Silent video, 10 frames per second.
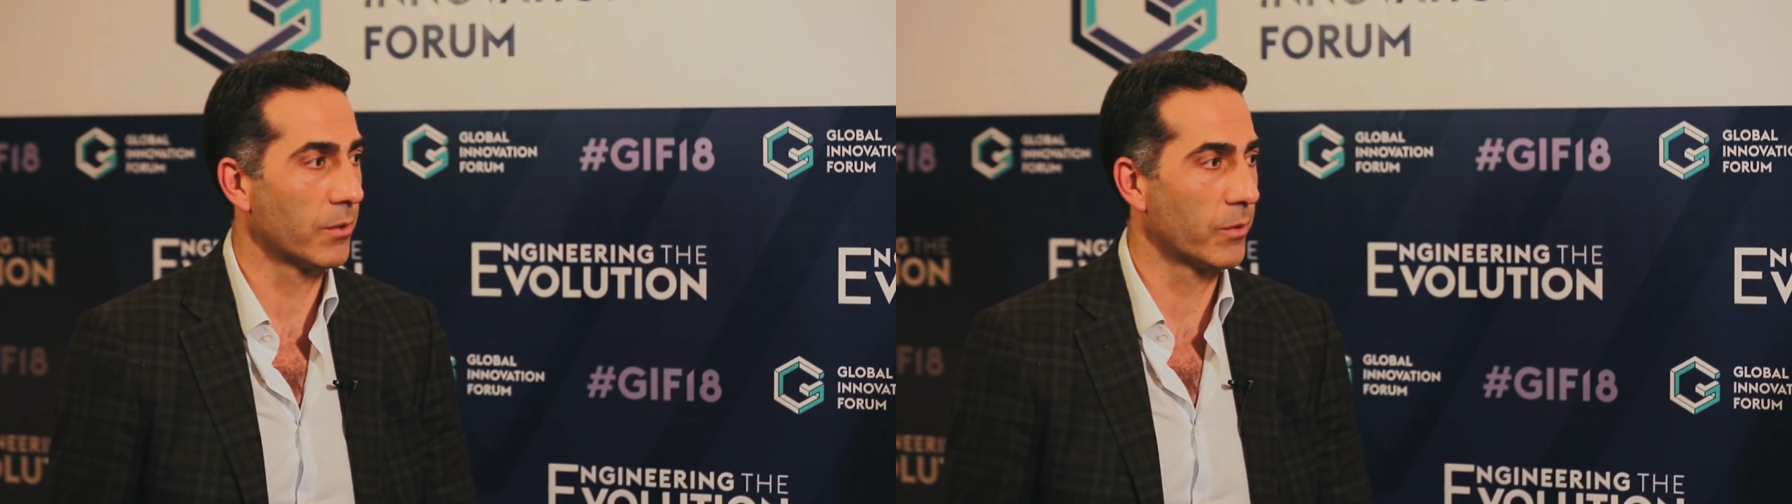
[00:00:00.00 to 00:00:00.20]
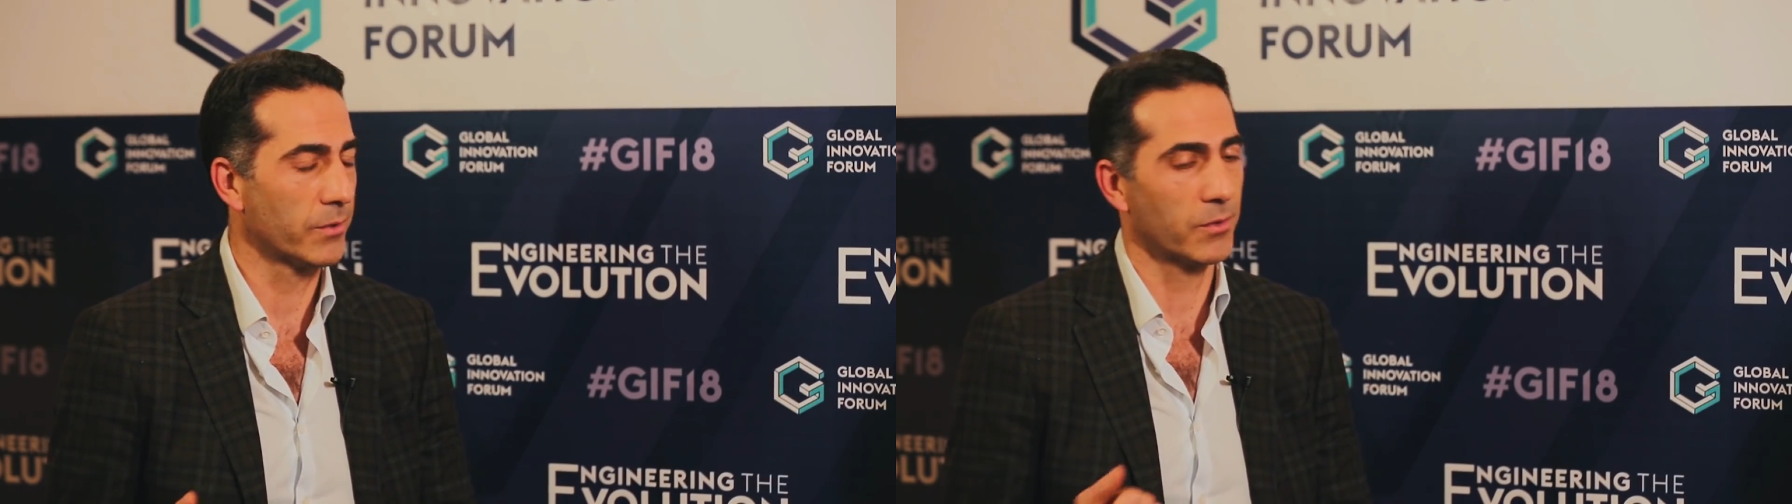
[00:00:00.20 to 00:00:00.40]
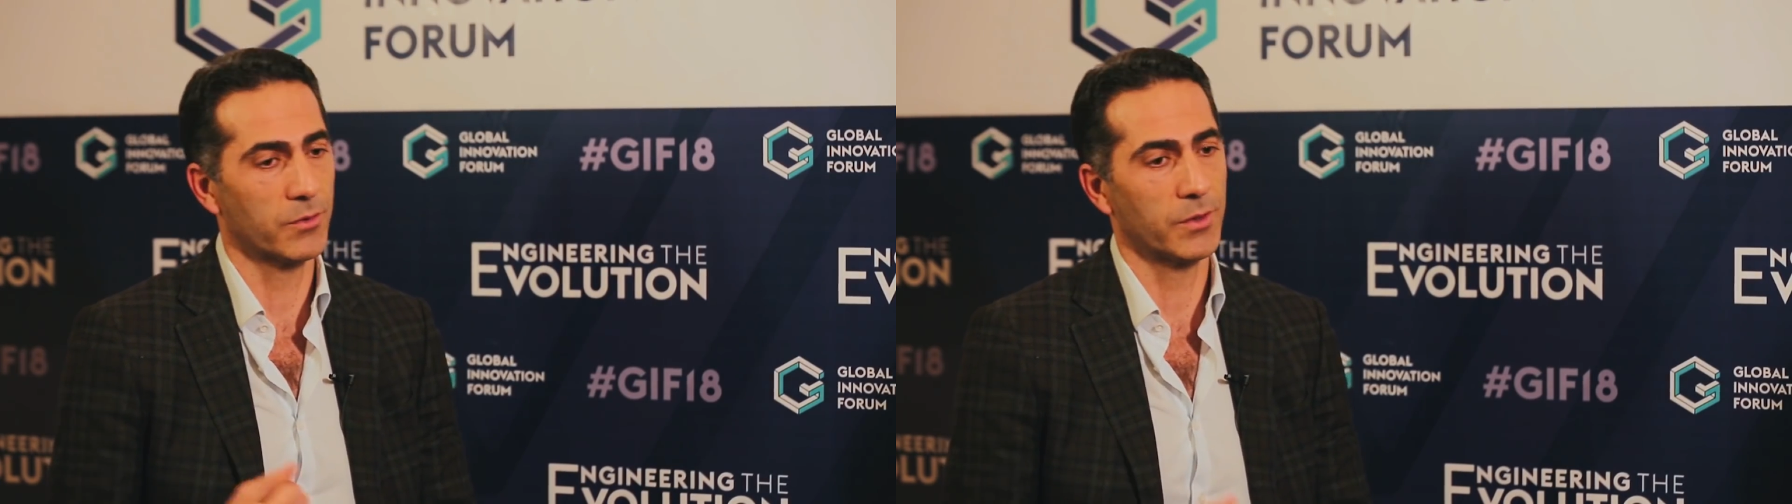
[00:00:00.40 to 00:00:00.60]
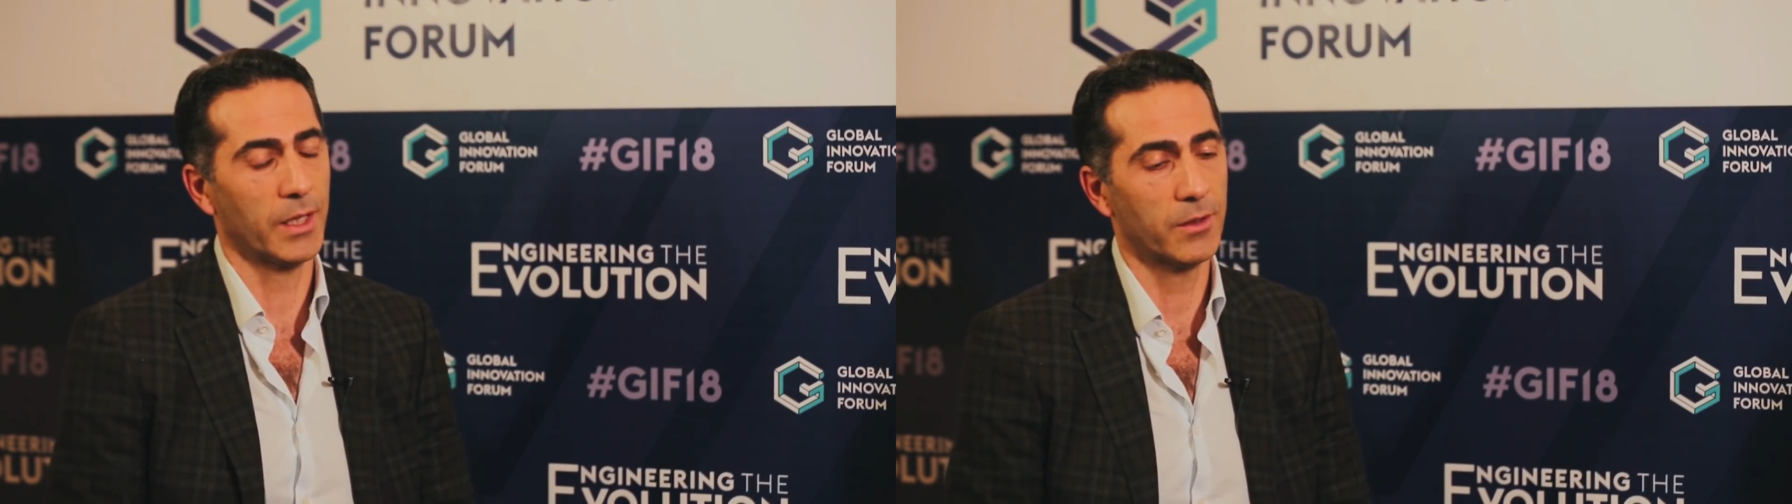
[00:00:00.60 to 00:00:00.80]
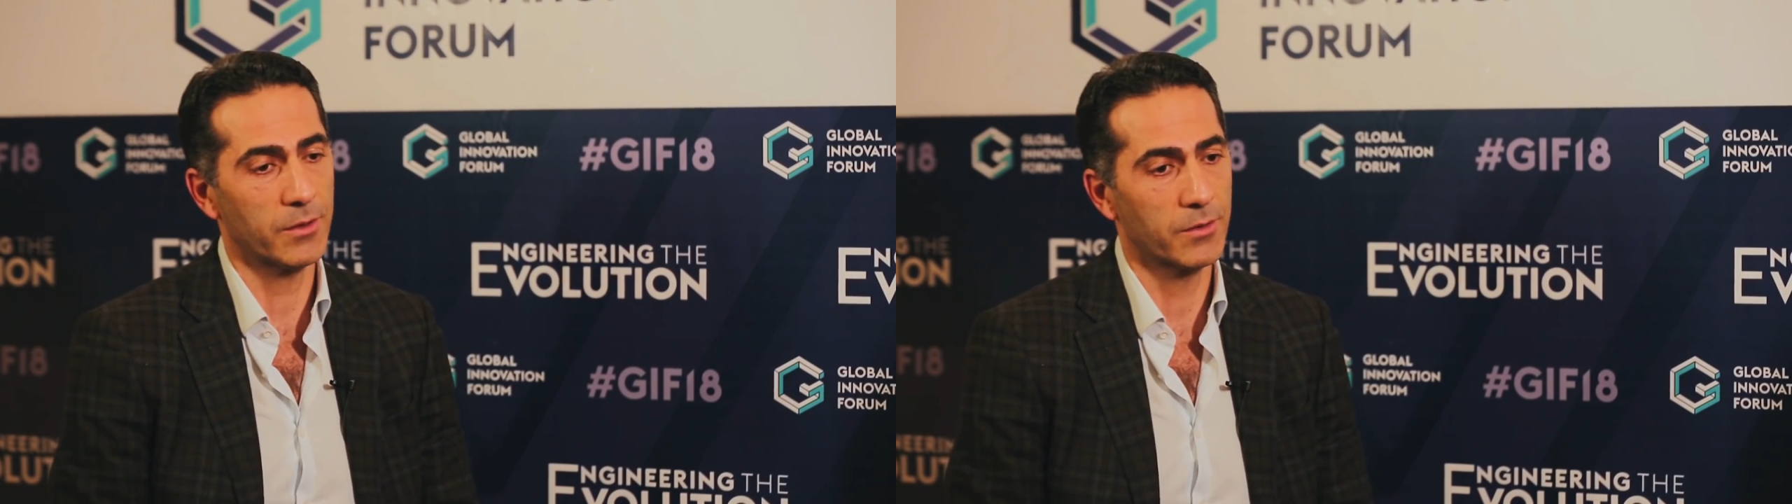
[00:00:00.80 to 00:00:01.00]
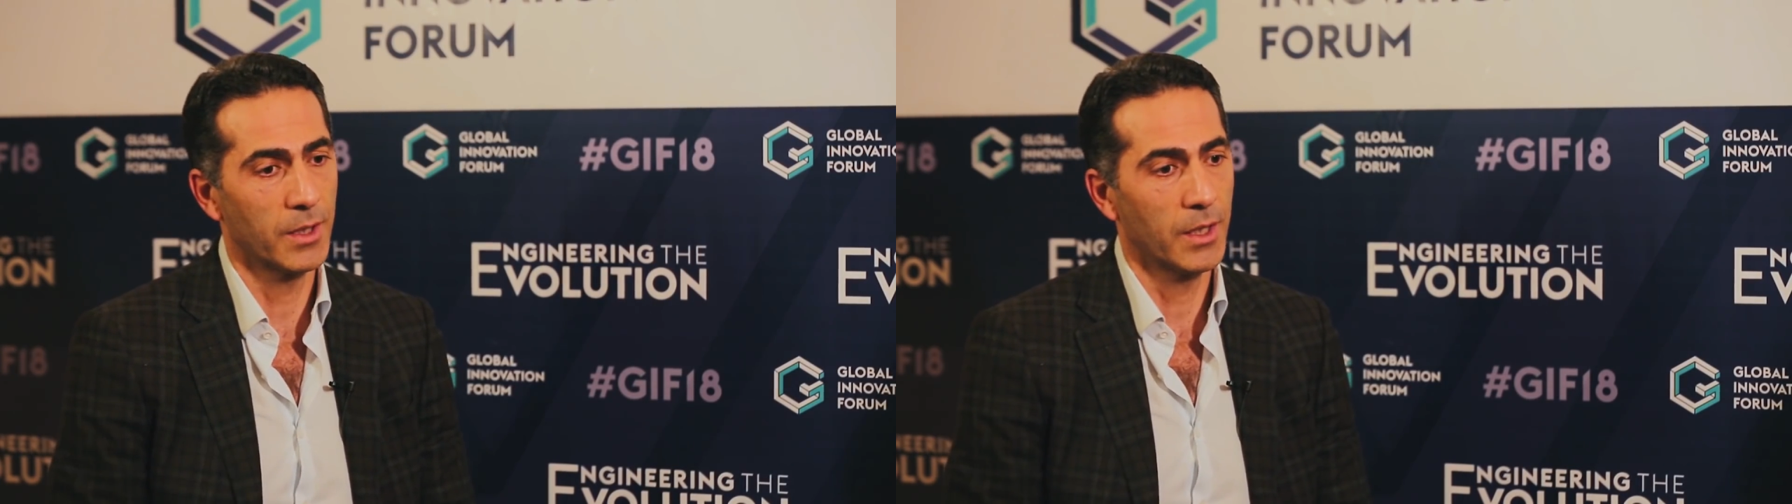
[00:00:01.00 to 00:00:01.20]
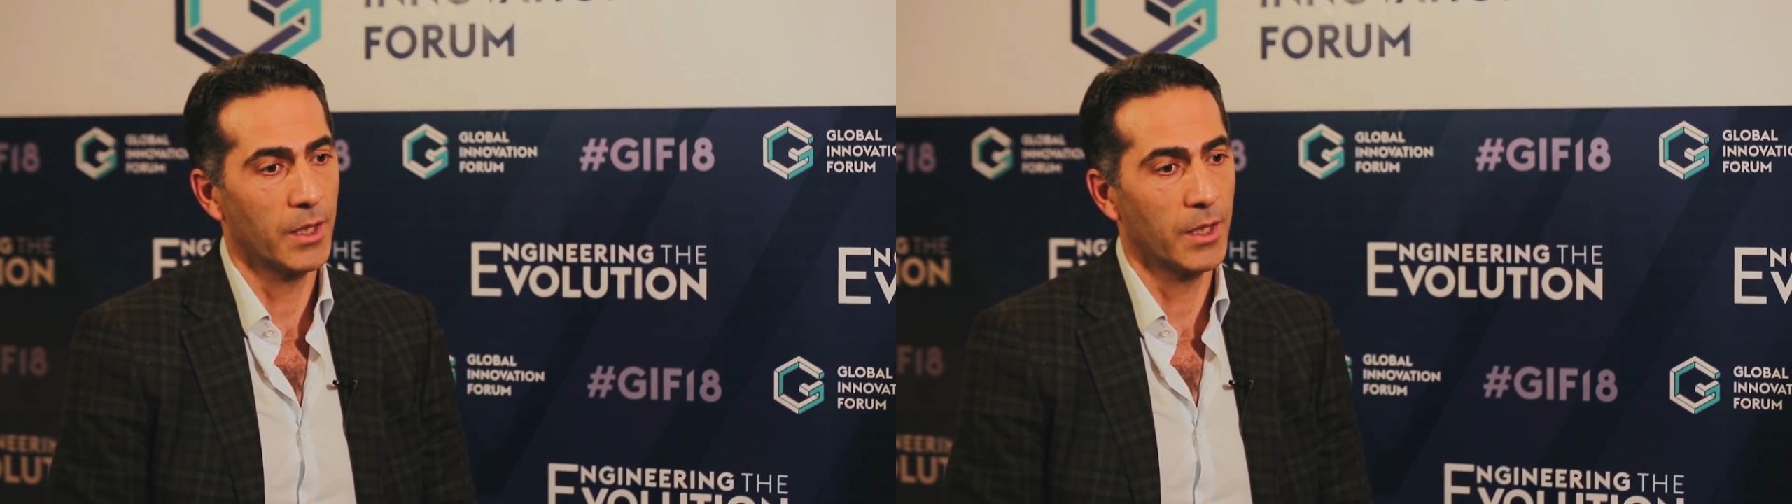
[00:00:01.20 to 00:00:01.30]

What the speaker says: with the Western standards.